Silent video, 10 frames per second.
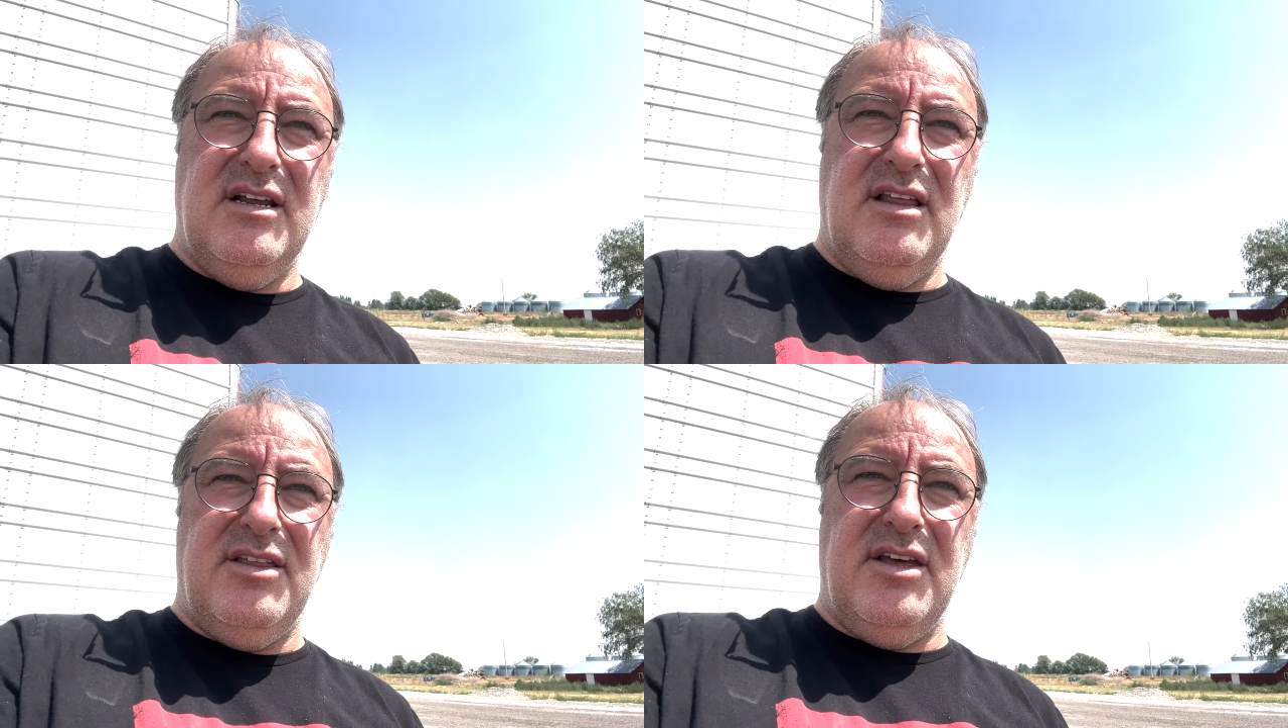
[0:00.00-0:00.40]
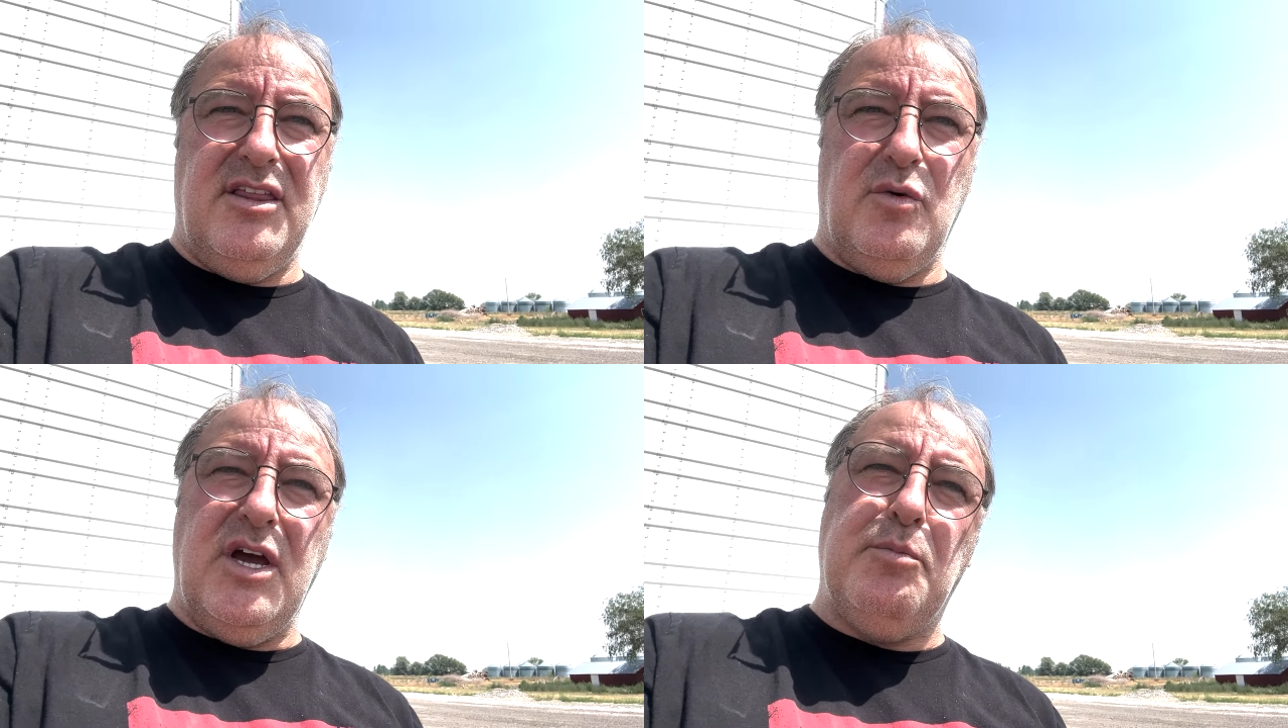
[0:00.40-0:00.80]
that
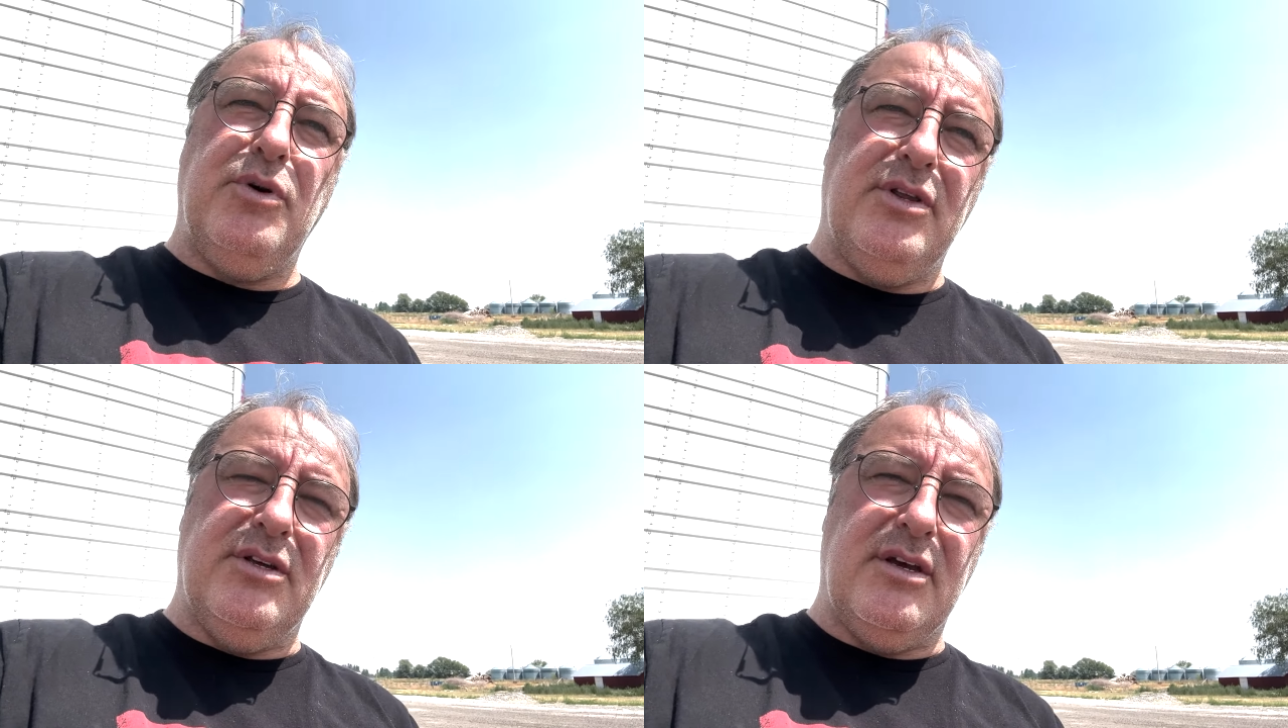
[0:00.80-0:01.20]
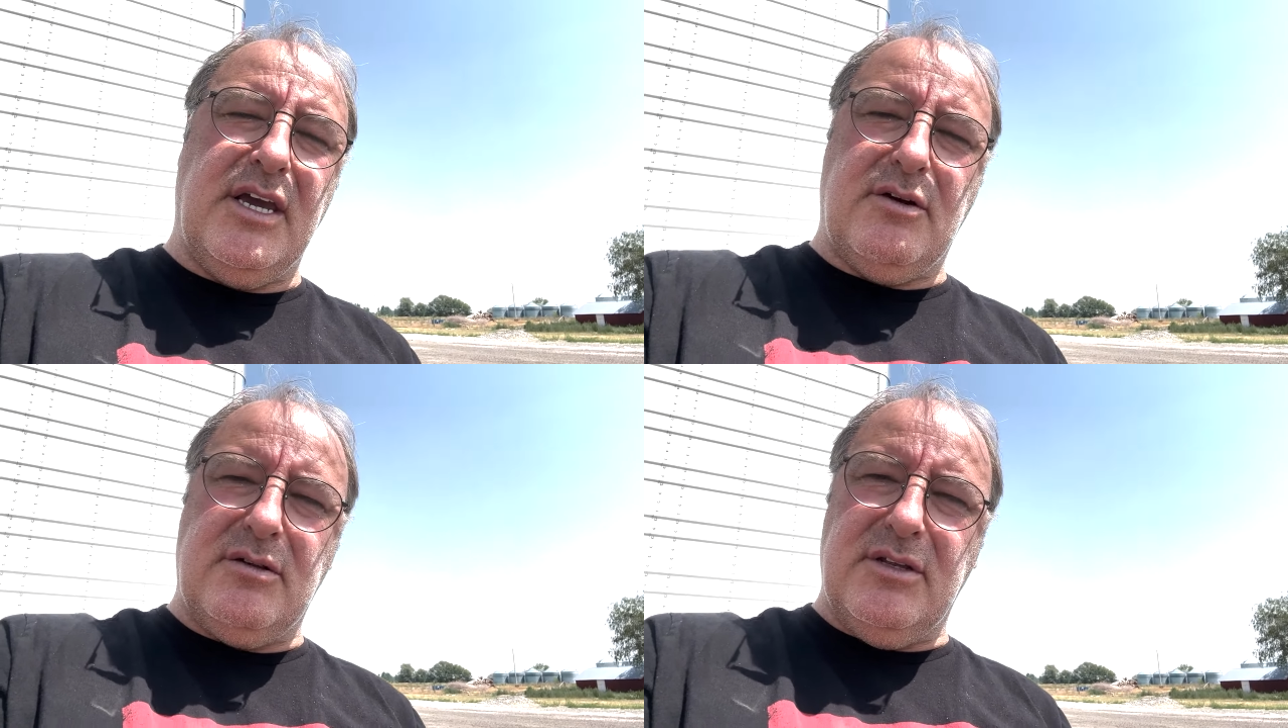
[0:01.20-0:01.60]
they want to put
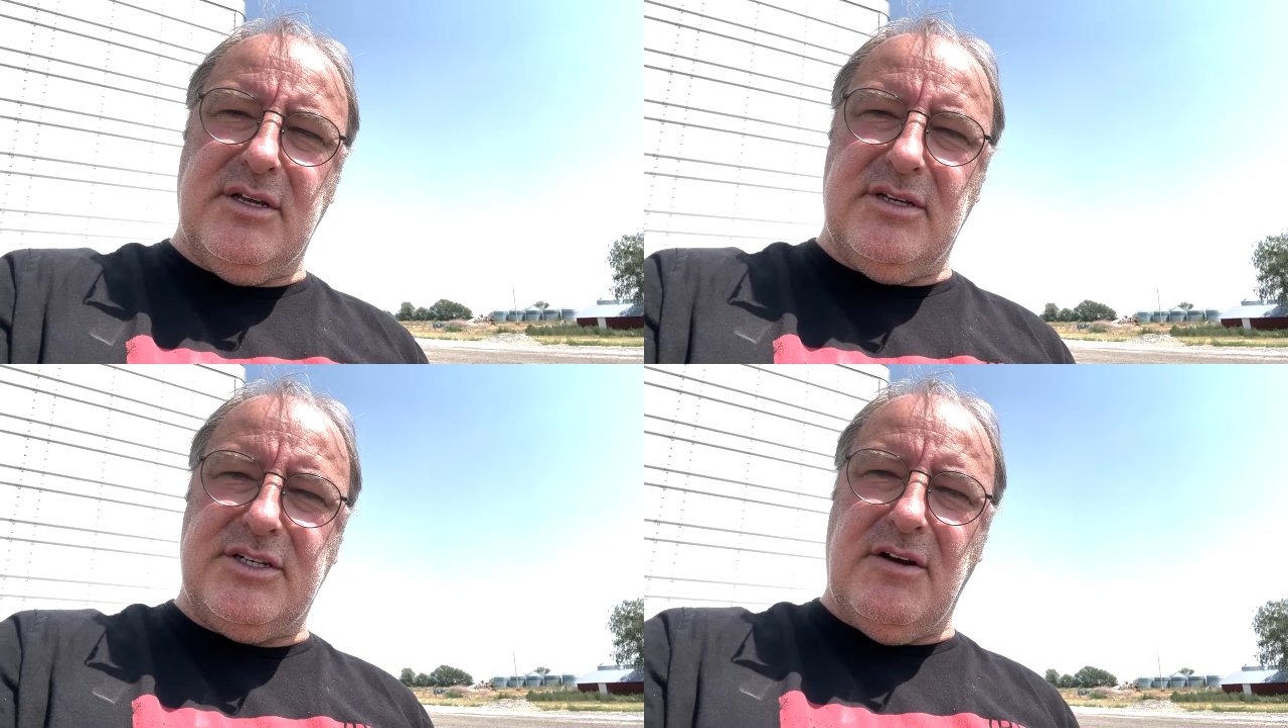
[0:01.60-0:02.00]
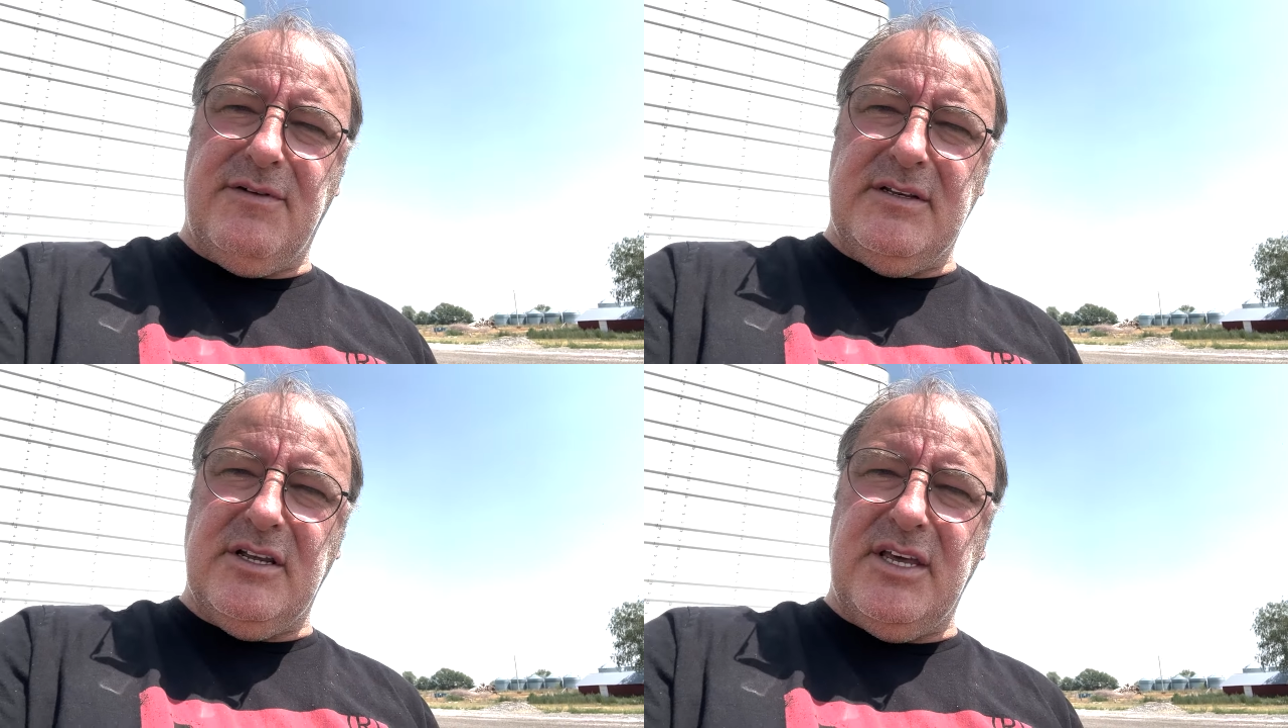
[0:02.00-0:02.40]
the, the stuff
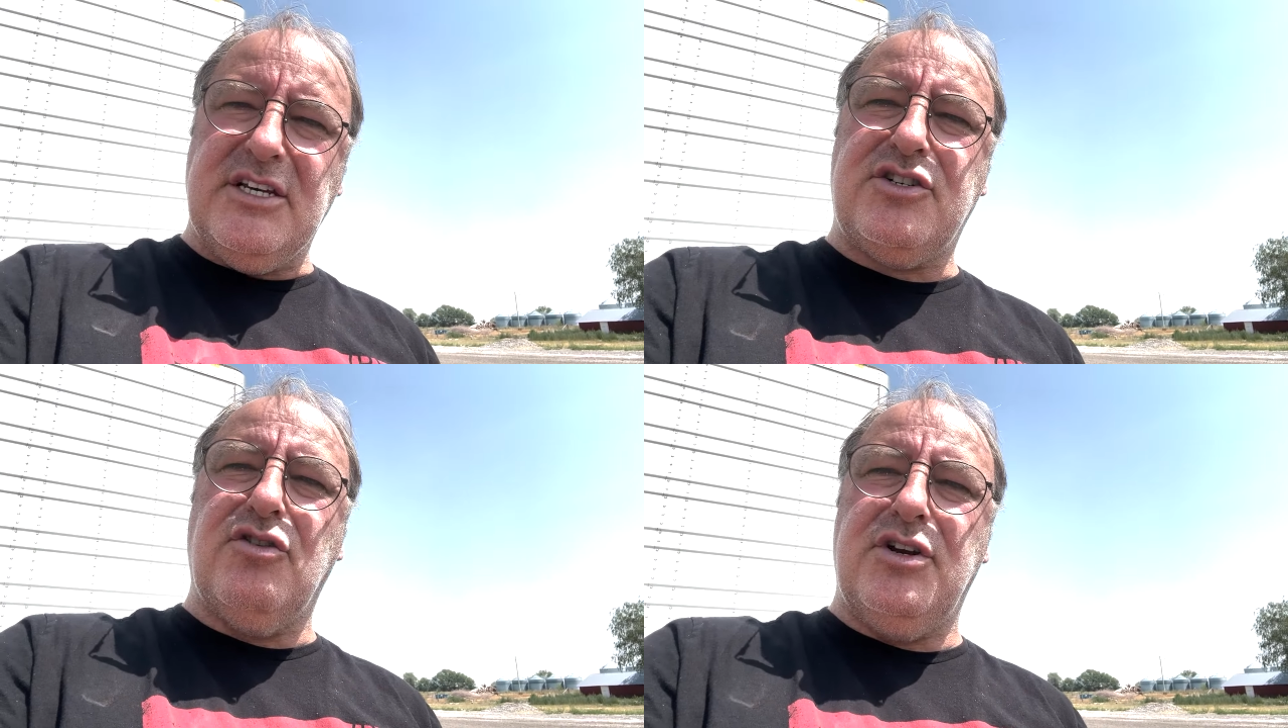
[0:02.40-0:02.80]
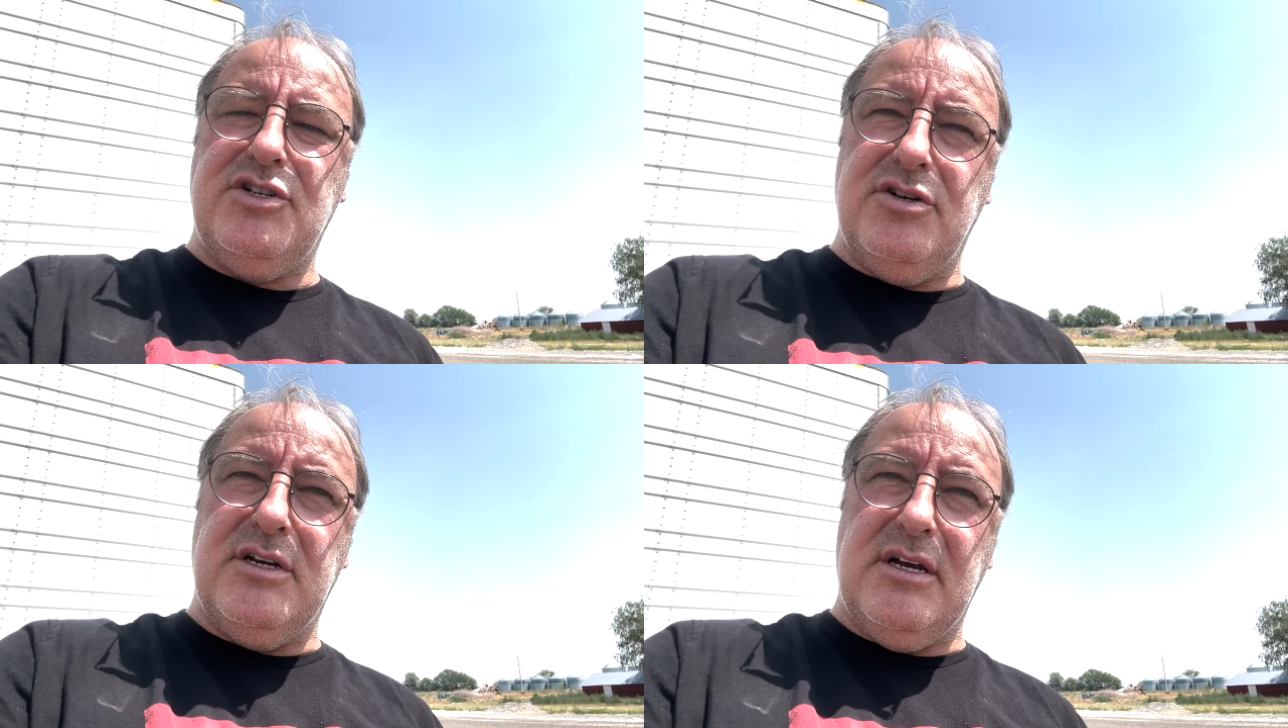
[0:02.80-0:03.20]
into their
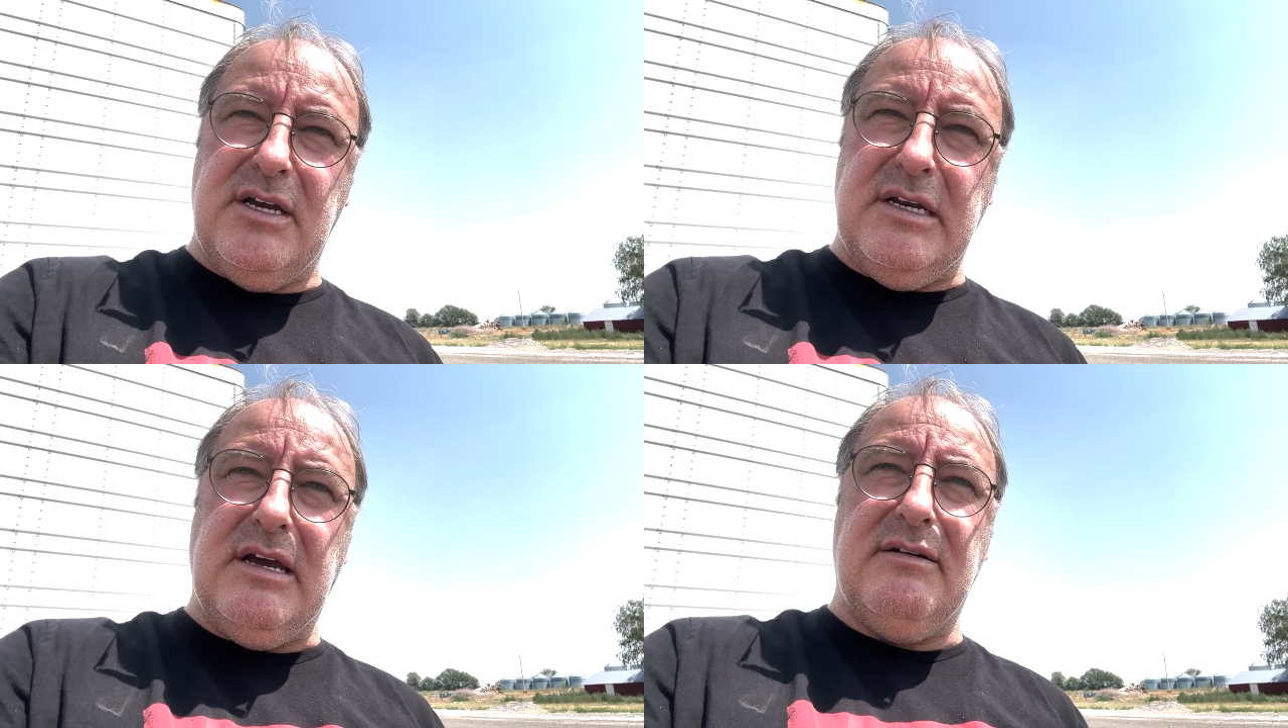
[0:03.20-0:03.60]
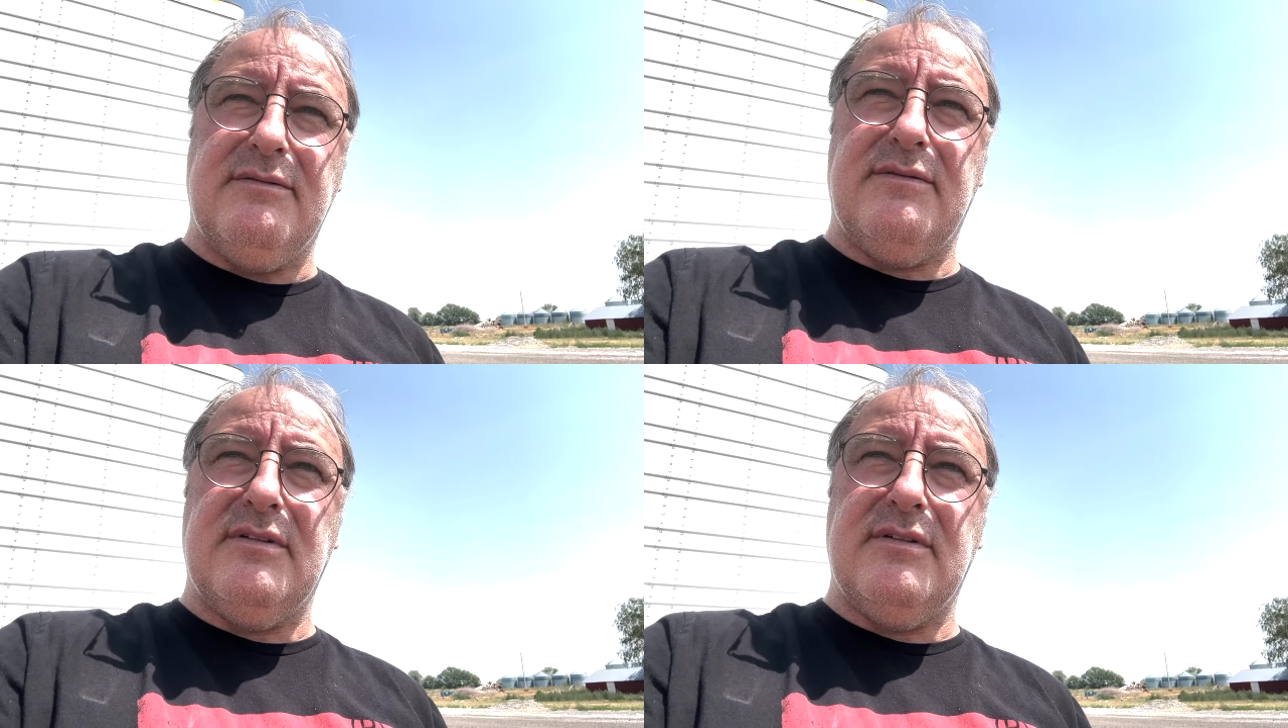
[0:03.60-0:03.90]
storage unit and have,